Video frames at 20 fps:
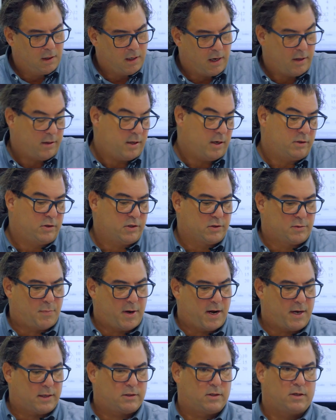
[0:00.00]
And then just
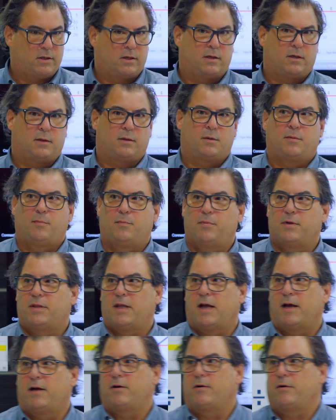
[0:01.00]
back to
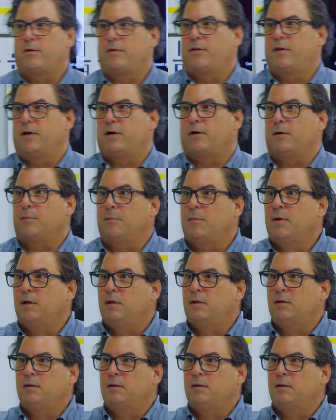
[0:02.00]
Pythagorean theorem.